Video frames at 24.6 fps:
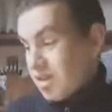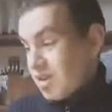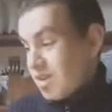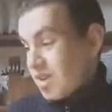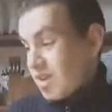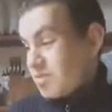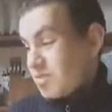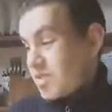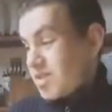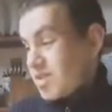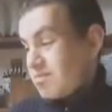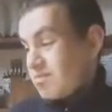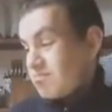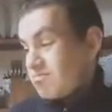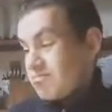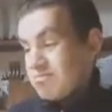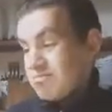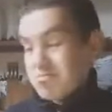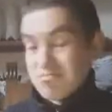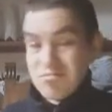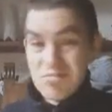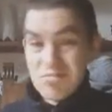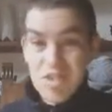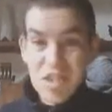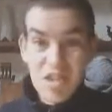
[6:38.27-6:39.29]
I mean,
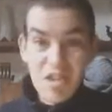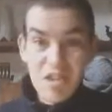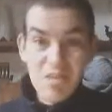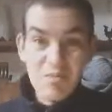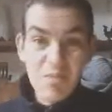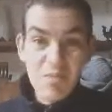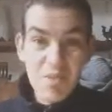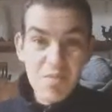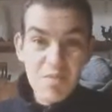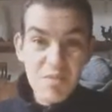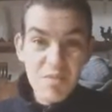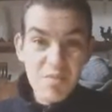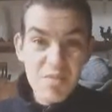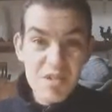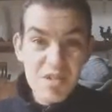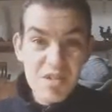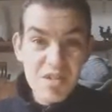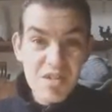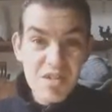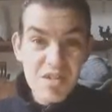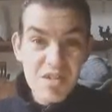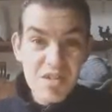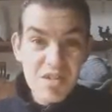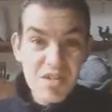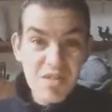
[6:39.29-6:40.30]
yeah, paper mache,
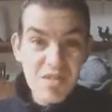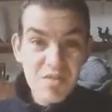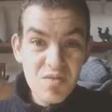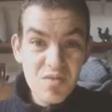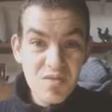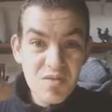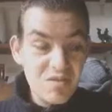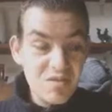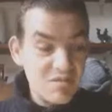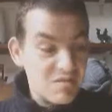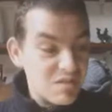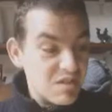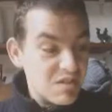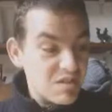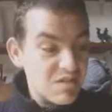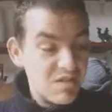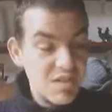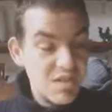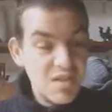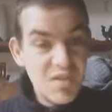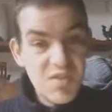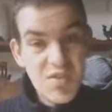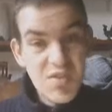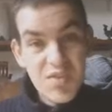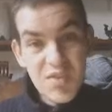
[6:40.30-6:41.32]
it's cute,
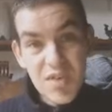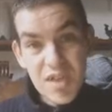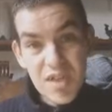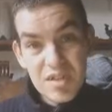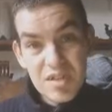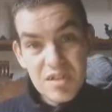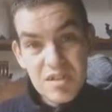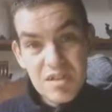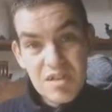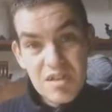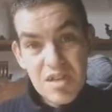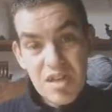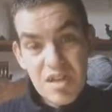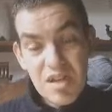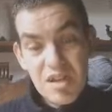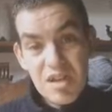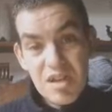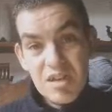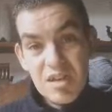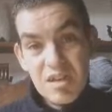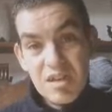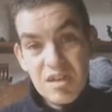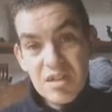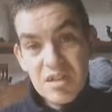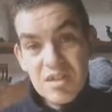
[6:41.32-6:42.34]
it's fun,
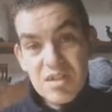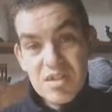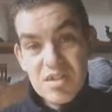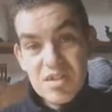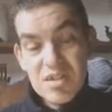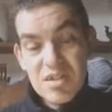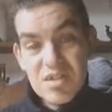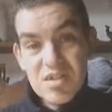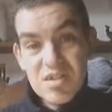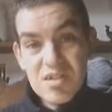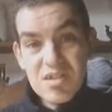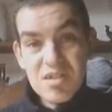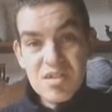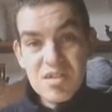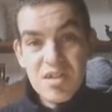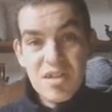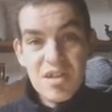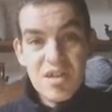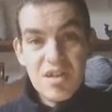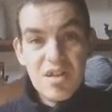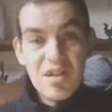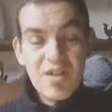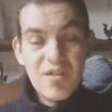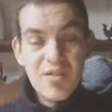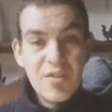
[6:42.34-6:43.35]
it's
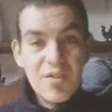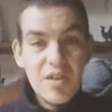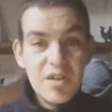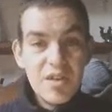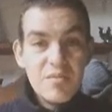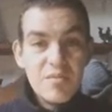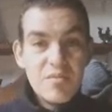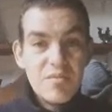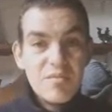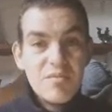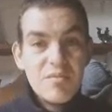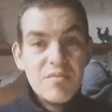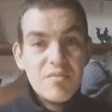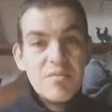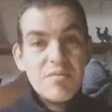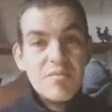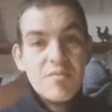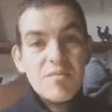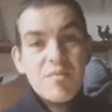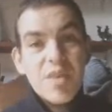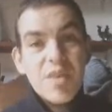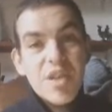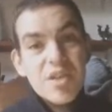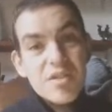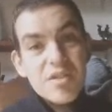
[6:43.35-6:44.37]
a fun
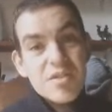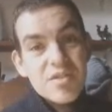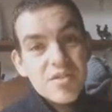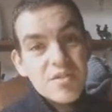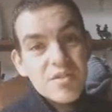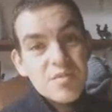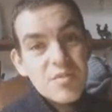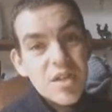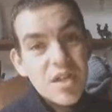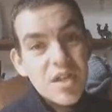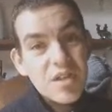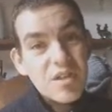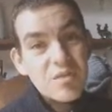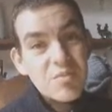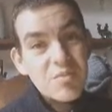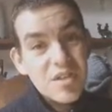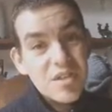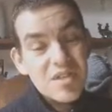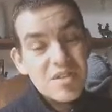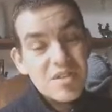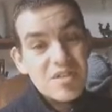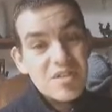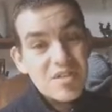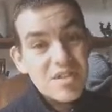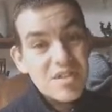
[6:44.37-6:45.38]
paste to make, but
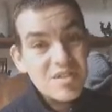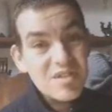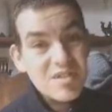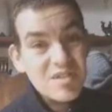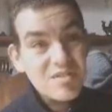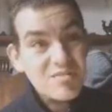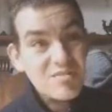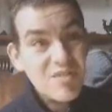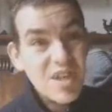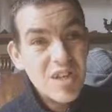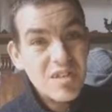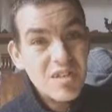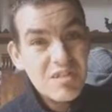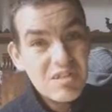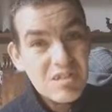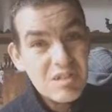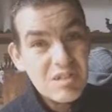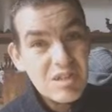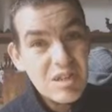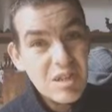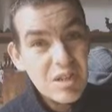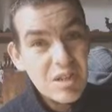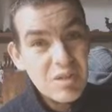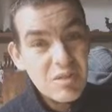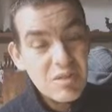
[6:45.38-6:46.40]
it's rather
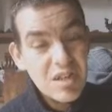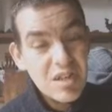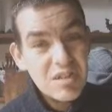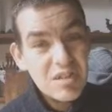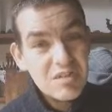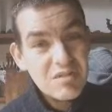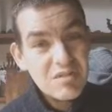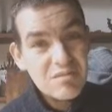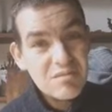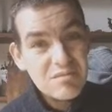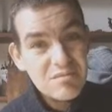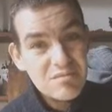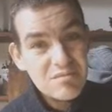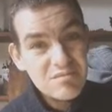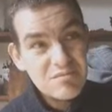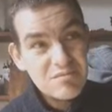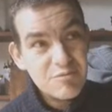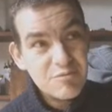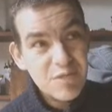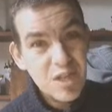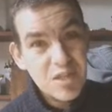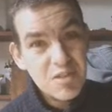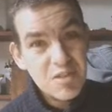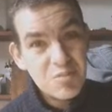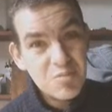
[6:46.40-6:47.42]
slow and
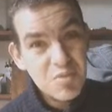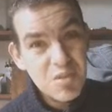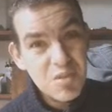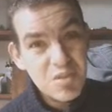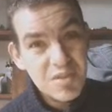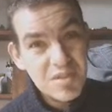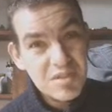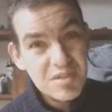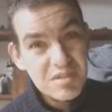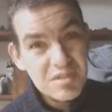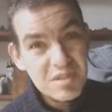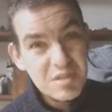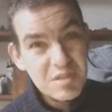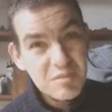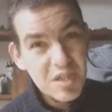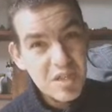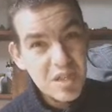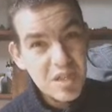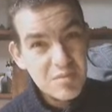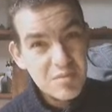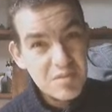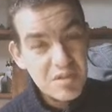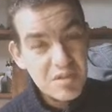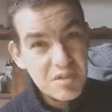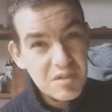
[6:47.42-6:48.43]
rather boring
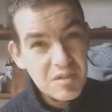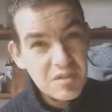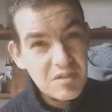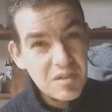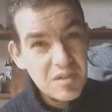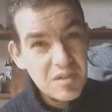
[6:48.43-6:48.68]
sometimes, no?